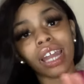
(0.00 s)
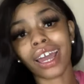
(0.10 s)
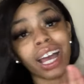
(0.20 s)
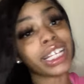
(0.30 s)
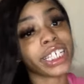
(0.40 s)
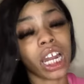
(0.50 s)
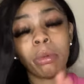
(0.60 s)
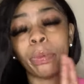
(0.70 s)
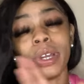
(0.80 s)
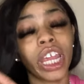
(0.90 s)
like i said i'm
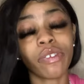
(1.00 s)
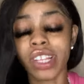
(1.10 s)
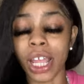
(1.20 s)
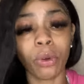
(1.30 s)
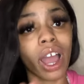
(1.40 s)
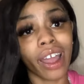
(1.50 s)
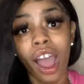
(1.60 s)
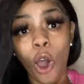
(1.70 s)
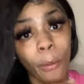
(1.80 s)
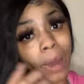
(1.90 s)
gonna put everything where i got
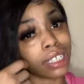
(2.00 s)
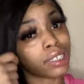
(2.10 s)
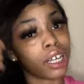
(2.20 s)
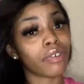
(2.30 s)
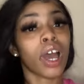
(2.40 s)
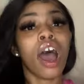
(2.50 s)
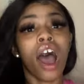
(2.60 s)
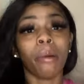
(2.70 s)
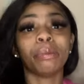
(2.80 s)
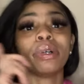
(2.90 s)
all my stuff
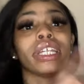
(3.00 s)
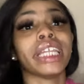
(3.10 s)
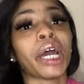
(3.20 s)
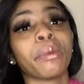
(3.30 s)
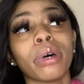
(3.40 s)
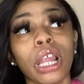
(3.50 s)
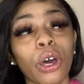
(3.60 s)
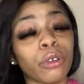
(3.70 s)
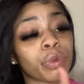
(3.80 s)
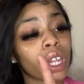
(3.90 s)
i'm gonna put it down
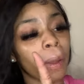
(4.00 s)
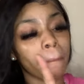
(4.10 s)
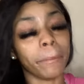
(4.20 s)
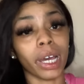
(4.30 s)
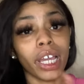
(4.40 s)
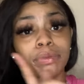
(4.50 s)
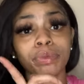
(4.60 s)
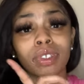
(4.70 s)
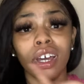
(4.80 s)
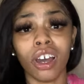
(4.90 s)
below but
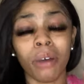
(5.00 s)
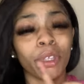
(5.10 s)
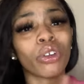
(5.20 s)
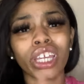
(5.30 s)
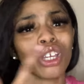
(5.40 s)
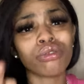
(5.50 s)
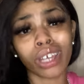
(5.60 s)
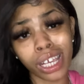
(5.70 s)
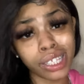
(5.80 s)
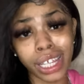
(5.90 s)
um you can use
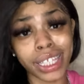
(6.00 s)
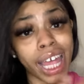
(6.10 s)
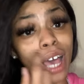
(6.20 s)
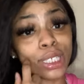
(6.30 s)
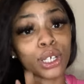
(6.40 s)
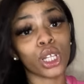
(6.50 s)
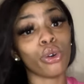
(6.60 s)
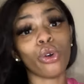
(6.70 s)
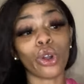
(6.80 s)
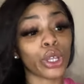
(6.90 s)
e6000 glue
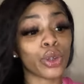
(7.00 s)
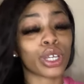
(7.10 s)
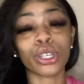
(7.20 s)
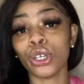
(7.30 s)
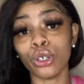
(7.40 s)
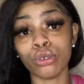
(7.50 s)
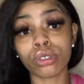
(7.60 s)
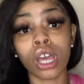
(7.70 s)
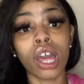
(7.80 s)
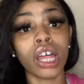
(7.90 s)
or you can use
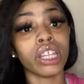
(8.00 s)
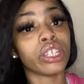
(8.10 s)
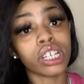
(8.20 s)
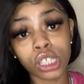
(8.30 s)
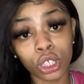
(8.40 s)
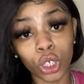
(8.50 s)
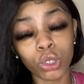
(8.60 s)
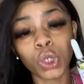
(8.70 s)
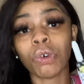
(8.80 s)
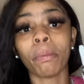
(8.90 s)
this glue
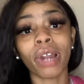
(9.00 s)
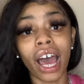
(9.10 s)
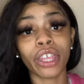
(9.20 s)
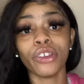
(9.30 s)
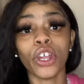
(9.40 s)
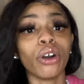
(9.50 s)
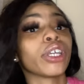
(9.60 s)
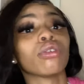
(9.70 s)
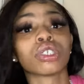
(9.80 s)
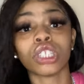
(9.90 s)
to apply you know
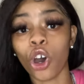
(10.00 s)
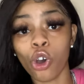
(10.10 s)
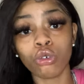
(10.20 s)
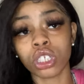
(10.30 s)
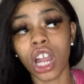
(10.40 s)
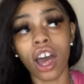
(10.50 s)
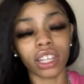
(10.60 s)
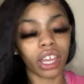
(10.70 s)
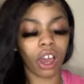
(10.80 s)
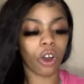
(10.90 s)
your stones and all
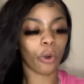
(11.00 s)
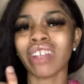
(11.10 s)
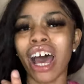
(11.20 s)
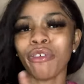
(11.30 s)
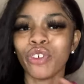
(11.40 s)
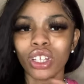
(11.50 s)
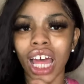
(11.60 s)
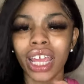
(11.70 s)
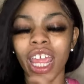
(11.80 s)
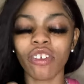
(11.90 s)
that on i feel
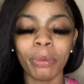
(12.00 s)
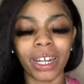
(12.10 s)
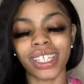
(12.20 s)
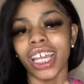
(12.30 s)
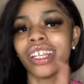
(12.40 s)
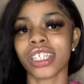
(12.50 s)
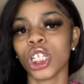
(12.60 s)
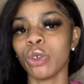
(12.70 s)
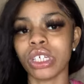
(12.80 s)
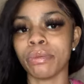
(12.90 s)
like everybody say this
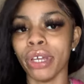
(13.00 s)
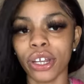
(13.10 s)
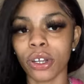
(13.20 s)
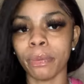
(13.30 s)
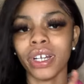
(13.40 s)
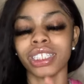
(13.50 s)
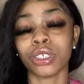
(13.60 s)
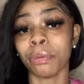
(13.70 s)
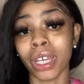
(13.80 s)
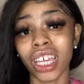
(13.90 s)
glue is better but
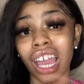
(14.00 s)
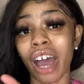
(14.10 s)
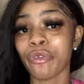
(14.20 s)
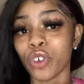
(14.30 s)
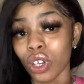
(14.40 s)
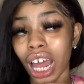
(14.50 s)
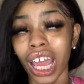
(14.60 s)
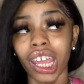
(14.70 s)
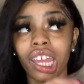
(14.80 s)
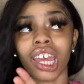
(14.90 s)
to me i feel
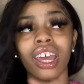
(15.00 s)
like